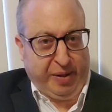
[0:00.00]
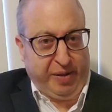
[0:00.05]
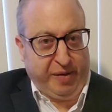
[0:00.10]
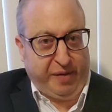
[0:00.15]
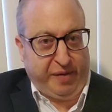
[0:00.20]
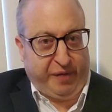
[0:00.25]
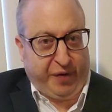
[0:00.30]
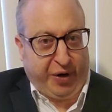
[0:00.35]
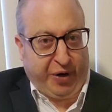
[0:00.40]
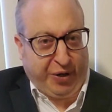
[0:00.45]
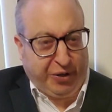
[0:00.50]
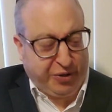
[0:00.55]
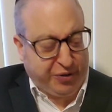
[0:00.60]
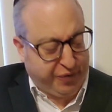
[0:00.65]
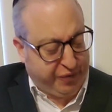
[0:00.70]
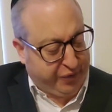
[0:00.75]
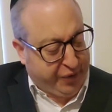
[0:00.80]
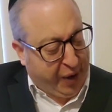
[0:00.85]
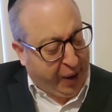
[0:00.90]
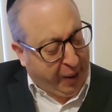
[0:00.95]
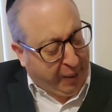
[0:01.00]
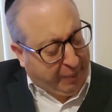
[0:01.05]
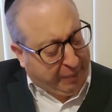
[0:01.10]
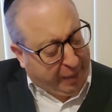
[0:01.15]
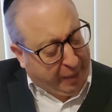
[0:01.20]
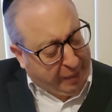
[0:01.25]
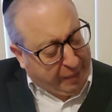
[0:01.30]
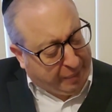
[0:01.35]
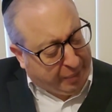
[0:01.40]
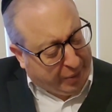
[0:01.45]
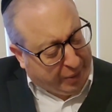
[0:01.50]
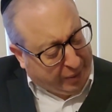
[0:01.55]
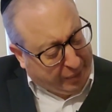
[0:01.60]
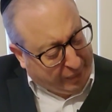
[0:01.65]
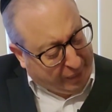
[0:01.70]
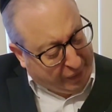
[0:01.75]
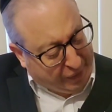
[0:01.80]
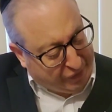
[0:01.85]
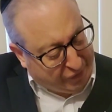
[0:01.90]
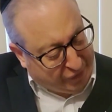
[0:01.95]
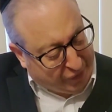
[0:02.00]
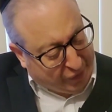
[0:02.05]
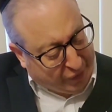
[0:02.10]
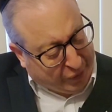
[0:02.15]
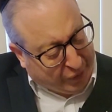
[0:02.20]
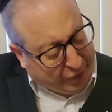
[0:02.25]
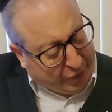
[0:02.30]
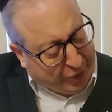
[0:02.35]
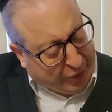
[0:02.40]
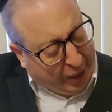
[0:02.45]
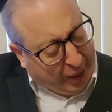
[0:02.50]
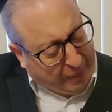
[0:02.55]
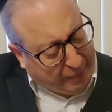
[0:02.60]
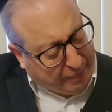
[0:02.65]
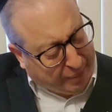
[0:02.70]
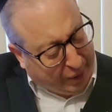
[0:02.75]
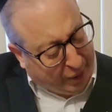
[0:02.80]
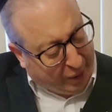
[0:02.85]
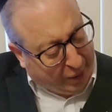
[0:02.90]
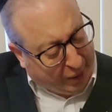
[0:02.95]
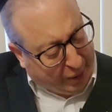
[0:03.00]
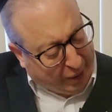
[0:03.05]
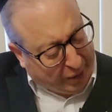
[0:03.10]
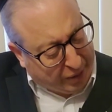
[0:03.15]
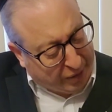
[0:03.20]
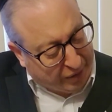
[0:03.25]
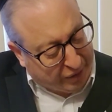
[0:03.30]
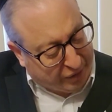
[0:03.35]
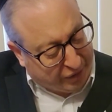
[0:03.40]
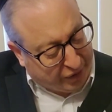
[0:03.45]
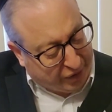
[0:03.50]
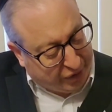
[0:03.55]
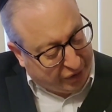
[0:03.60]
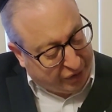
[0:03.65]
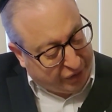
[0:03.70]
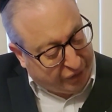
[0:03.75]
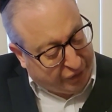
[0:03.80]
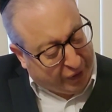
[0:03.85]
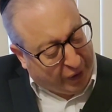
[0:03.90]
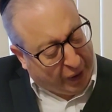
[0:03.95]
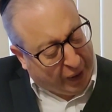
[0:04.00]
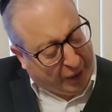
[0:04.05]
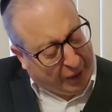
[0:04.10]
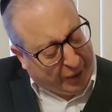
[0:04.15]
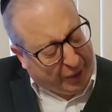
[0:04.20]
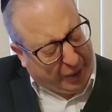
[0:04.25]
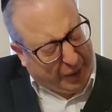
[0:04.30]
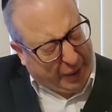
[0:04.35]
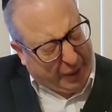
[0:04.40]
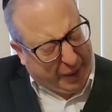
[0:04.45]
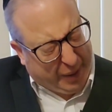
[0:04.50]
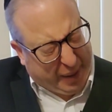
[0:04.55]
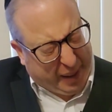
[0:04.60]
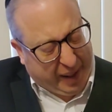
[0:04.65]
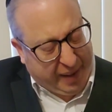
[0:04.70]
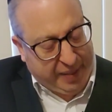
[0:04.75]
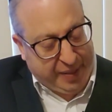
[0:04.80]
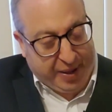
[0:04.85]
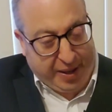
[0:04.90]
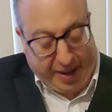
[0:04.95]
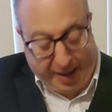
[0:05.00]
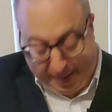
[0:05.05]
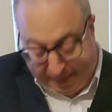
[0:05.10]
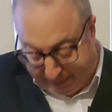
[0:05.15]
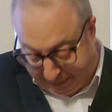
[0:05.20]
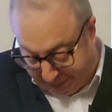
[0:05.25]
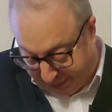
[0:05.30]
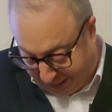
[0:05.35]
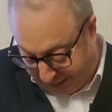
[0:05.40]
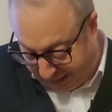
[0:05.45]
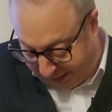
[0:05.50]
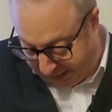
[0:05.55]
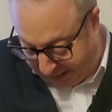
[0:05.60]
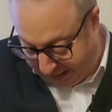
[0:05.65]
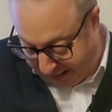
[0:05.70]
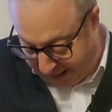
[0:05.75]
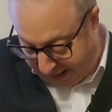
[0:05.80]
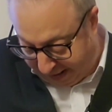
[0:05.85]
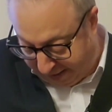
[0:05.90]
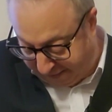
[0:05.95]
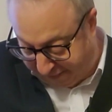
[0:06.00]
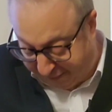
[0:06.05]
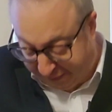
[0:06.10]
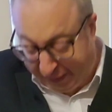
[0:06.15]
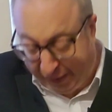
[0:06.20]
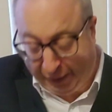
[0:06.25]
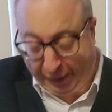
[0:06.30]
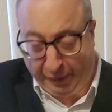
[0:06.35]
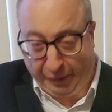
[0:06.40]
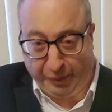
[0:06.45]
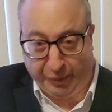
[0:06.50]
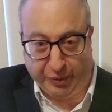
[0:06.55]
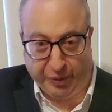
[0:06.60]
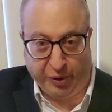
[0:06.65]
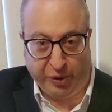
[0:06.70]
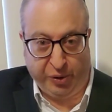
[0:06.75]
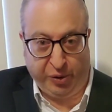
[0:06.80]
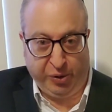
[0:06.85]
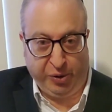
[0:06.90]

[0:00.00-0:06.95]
the first fret by putting my finger right behind the first fret, and then I play an F note.